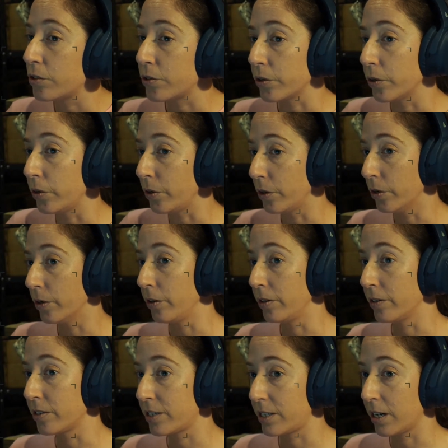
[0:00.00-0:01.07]
So
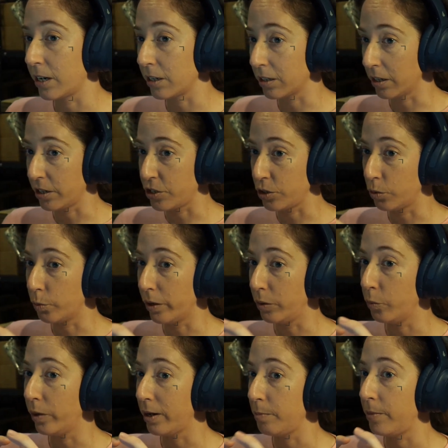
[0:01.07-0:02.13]
your starter clutch, your
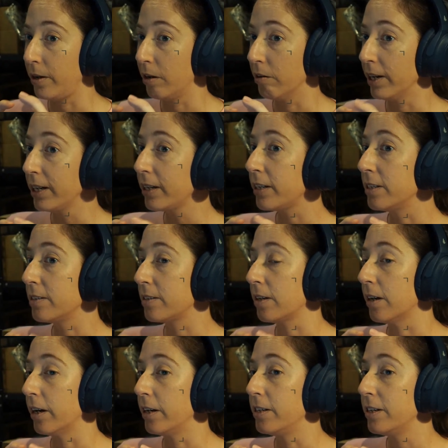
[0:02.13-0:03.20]
one-way bearing
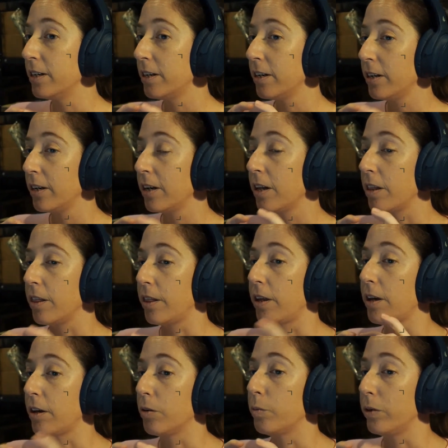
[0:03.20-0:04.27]
inside
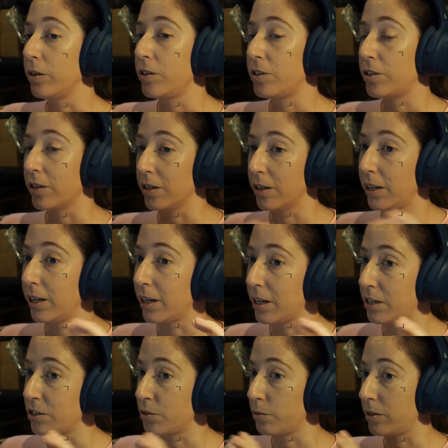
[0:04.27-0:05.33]
there, which
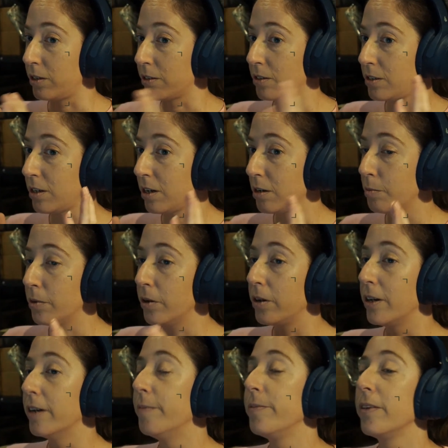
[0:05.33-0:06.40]
engages with your starter
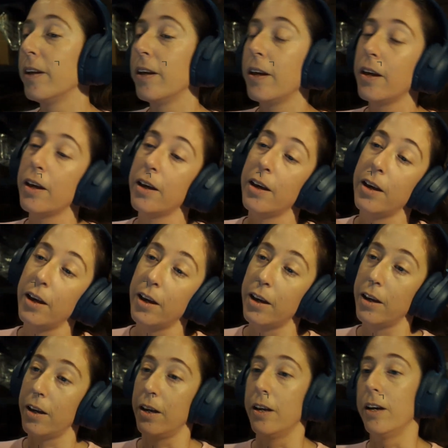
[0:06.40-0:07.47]
motor
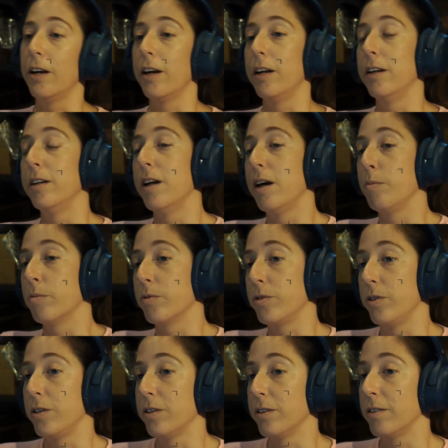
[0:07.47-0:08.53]
and enables
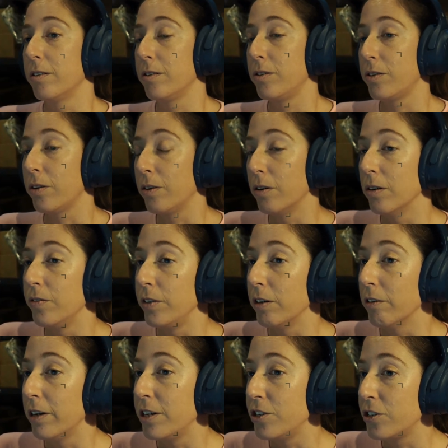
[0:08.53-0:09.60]
you to turn over
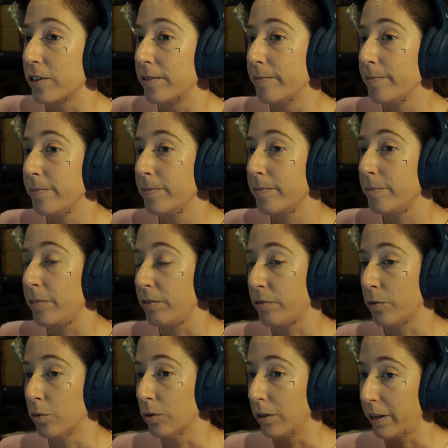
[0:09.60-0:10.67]
your engine
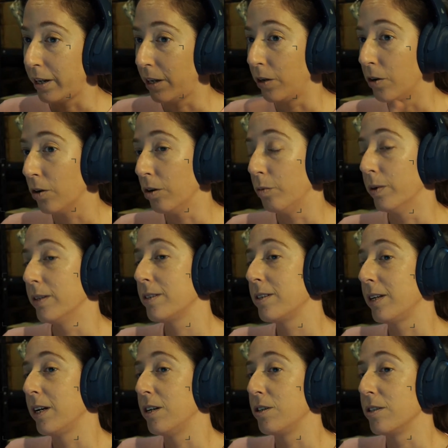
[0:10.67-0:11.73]
before letting go once
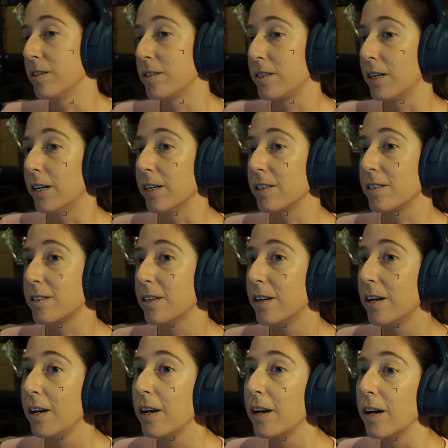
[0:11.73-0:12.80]
the engine starts.
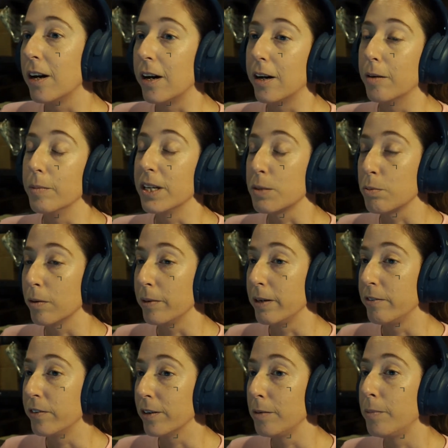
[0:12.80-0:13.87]
That's probably
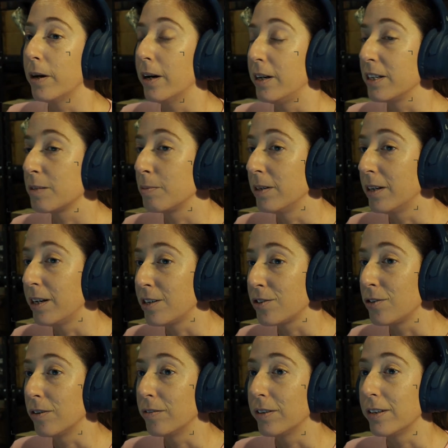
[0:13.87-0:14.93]
a very bad
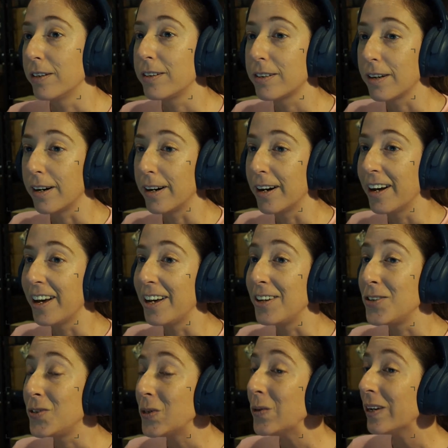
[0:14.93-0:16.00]
explanation of it. I
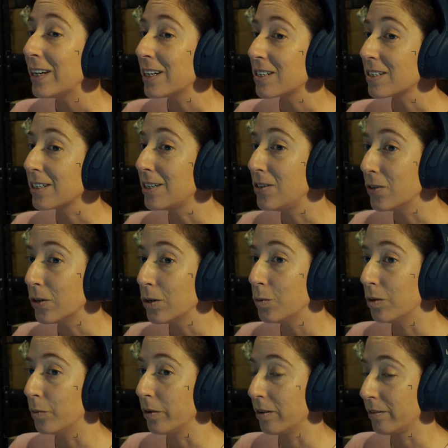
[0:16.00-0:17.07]
do actually know
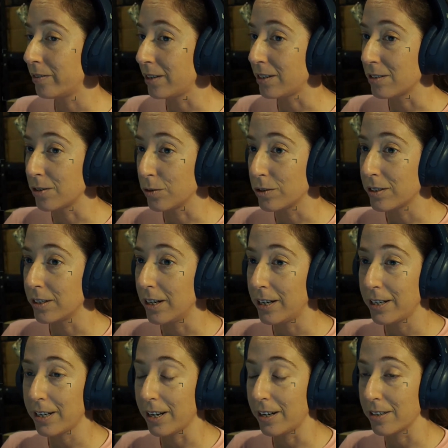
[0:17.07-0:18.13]
what one of these looks
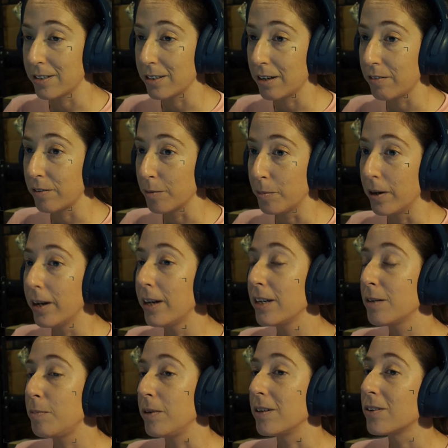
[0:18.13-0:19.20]
like outside of the
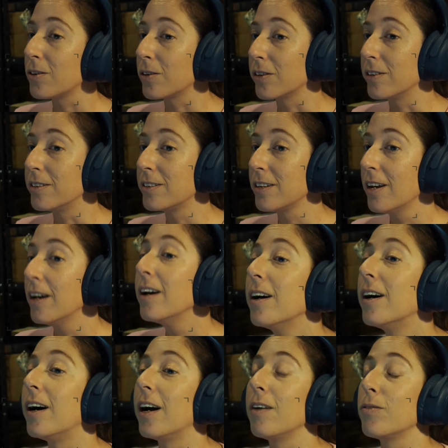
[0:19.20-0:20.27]
bike because
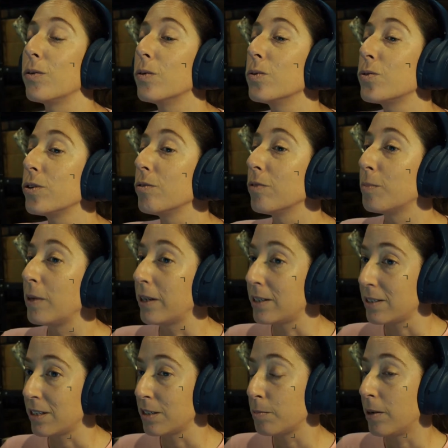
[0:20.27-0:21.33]
I've also
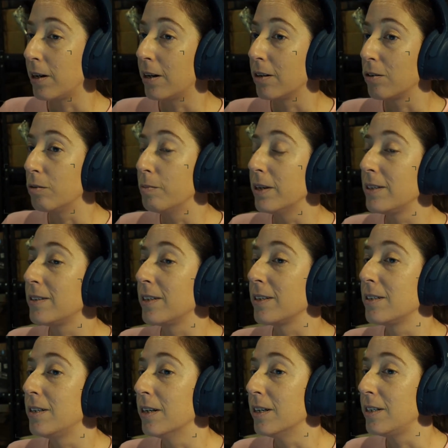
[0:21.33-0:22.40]
replaced this part on my
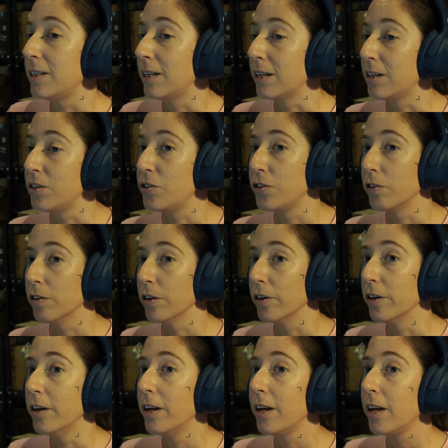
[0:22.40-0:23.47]
690 Enduro.